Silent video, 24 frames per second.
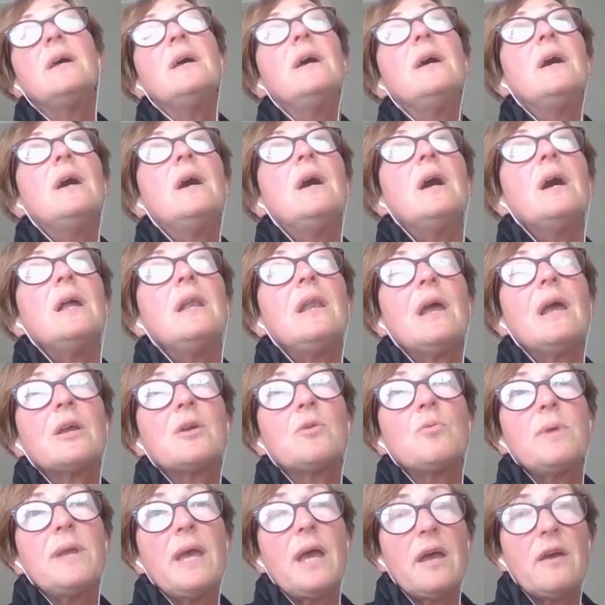like we
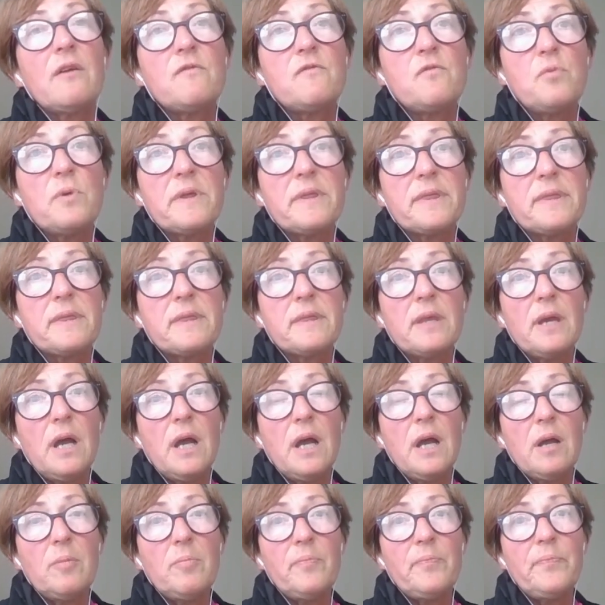have with
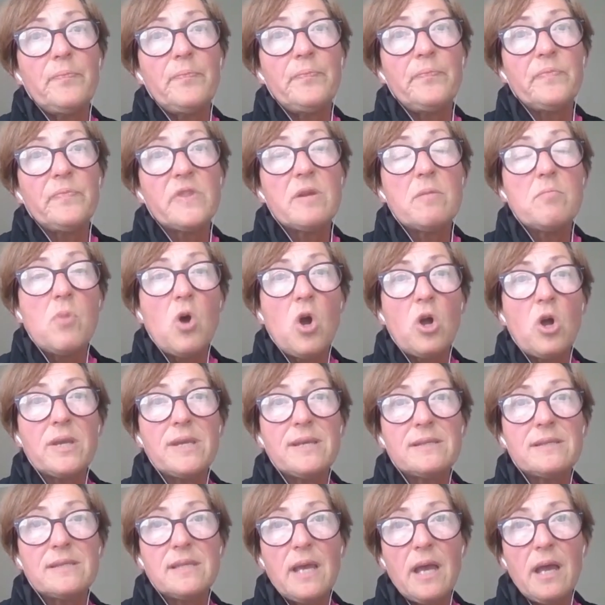the mock
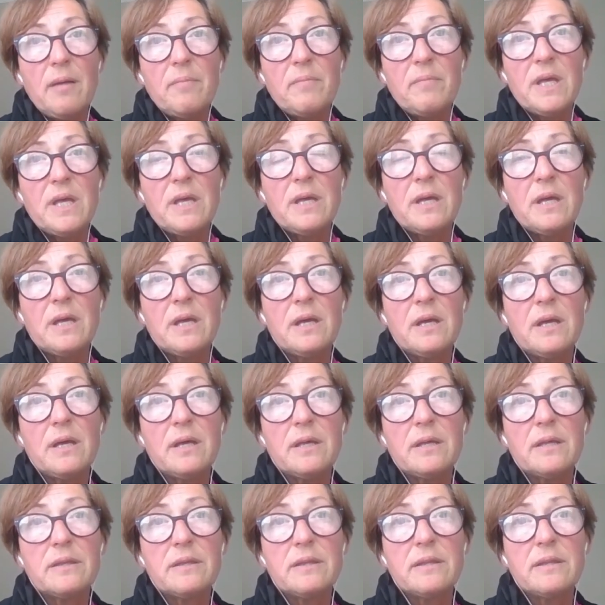exam,
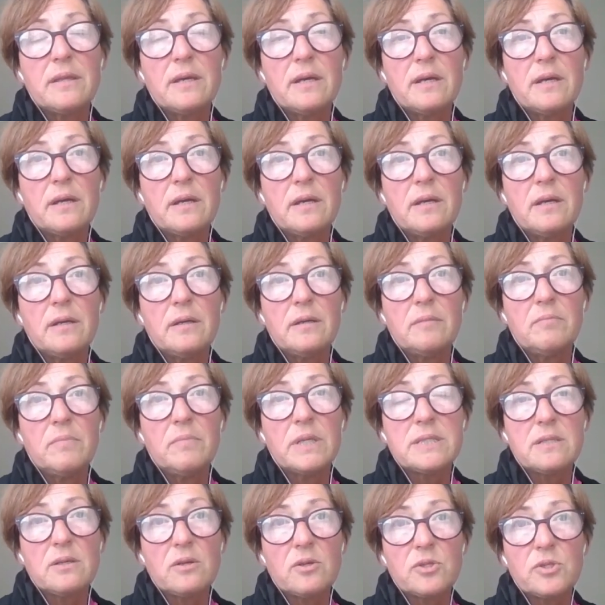the
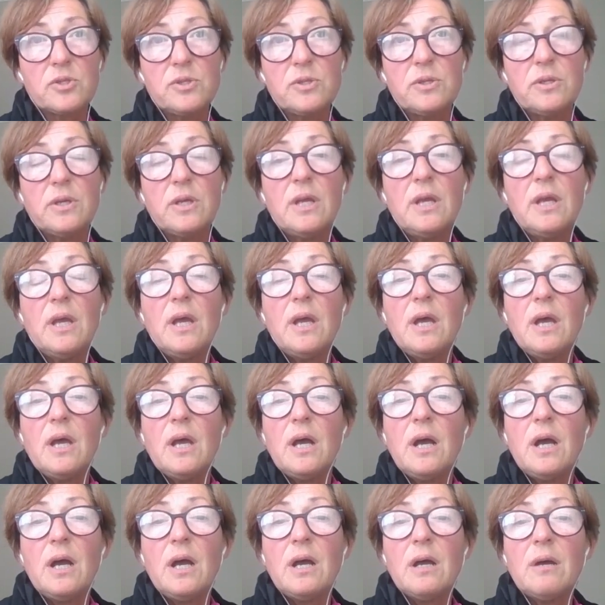matatu,
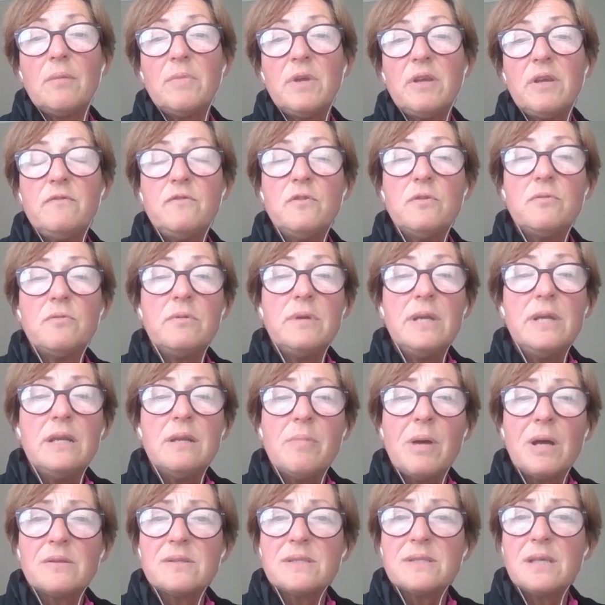if you read
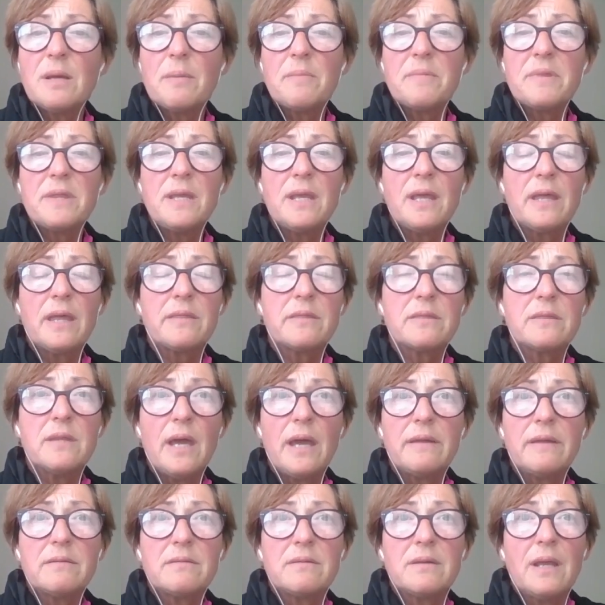about something
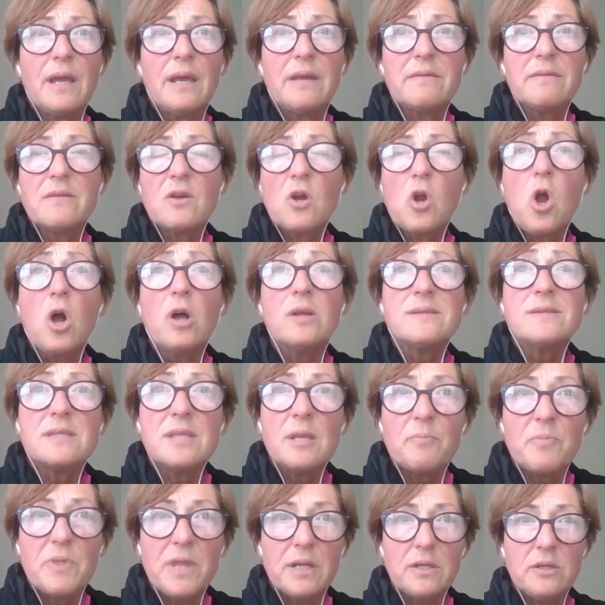and the
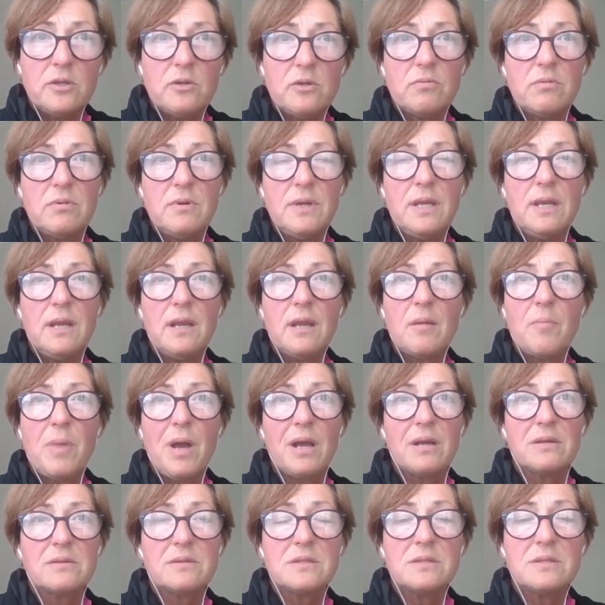concept that you're reading
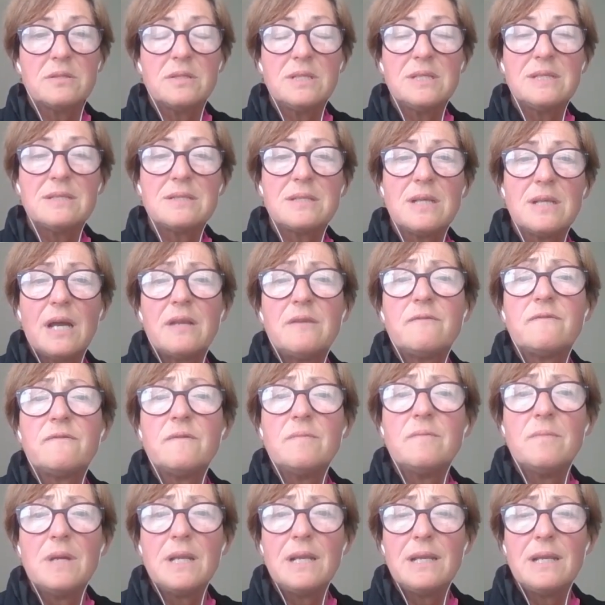about is
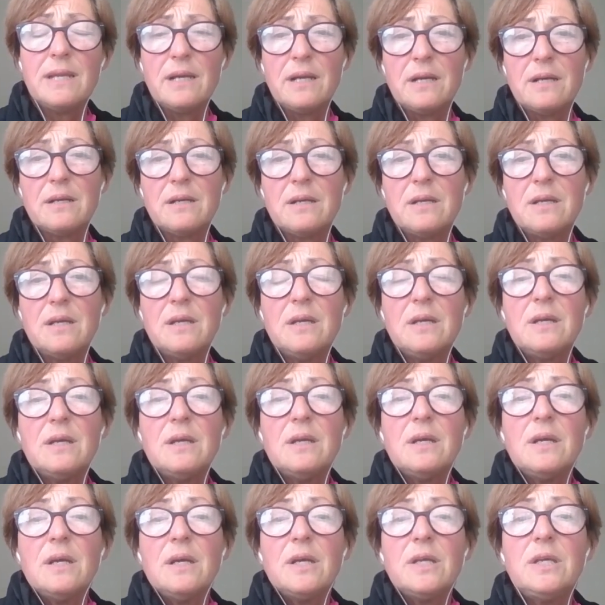unfamiliar,
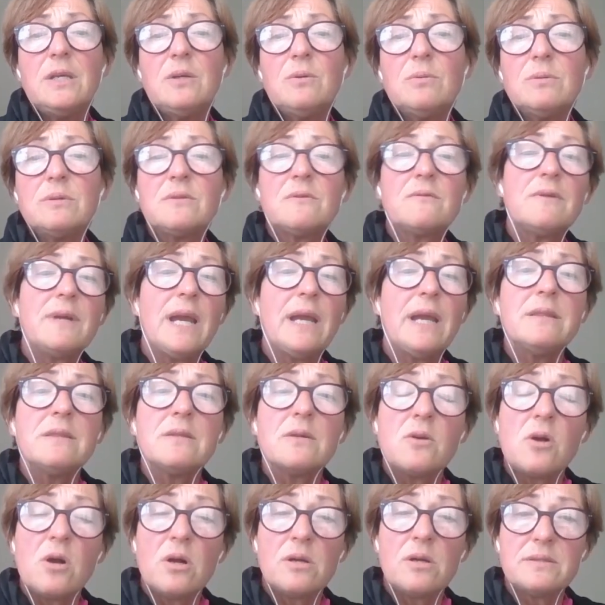you would create the
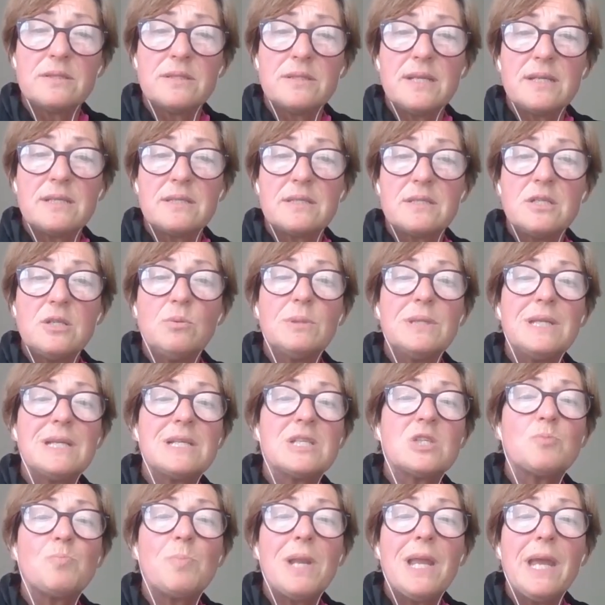context, you would
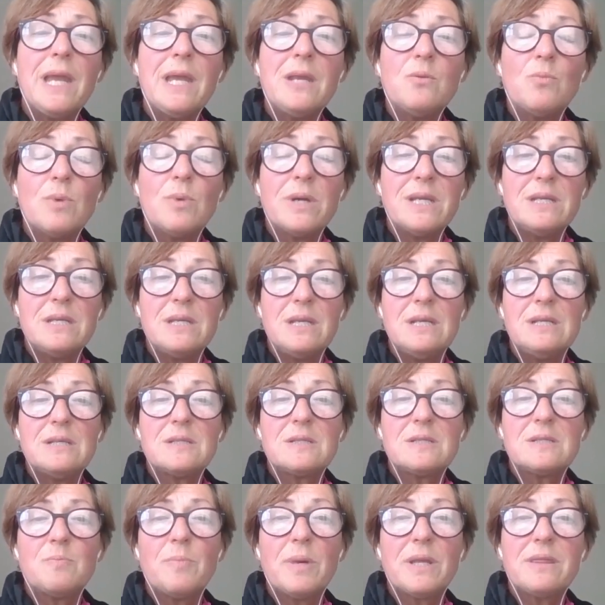explain what it
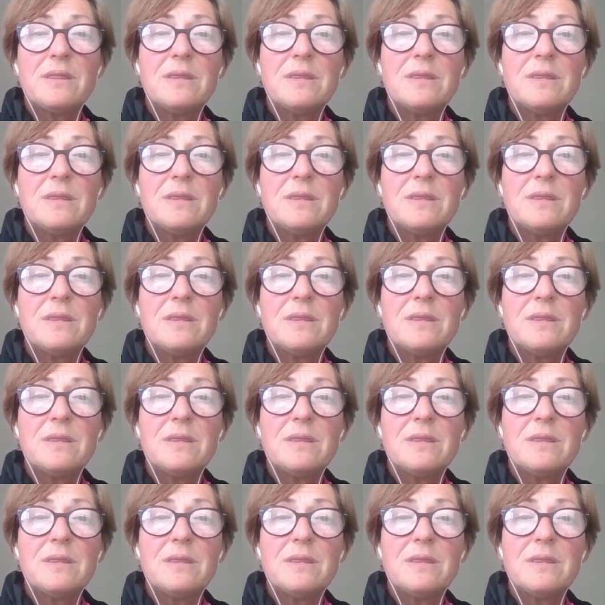is, but